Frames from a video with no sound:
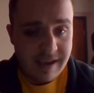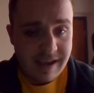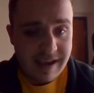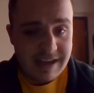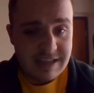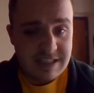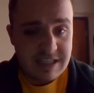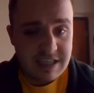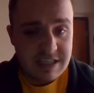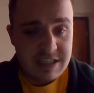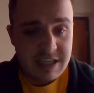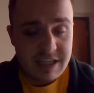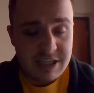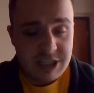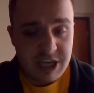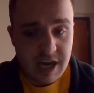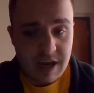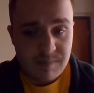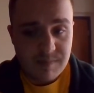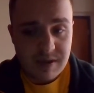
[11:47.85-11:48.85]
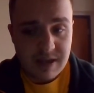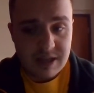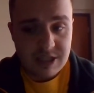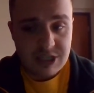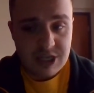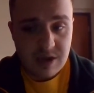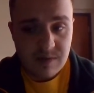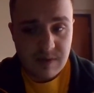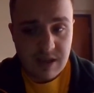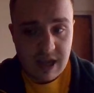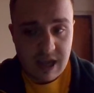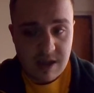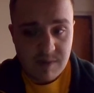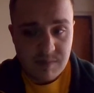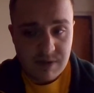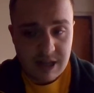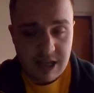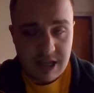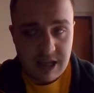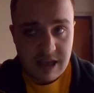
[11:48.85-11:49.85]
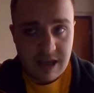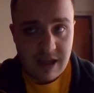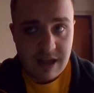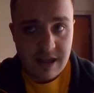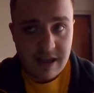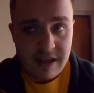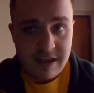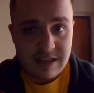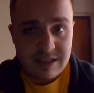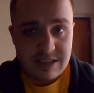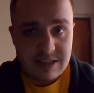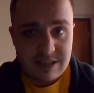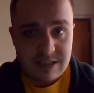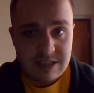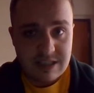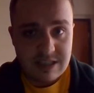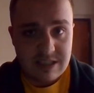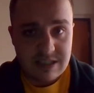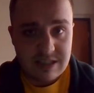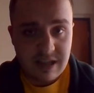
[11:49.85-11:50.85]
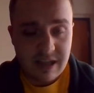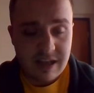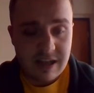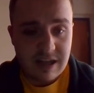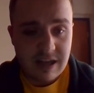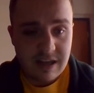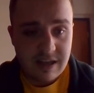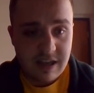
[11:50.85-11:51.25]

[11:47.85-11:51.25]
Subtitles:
ACC championship game, but he slid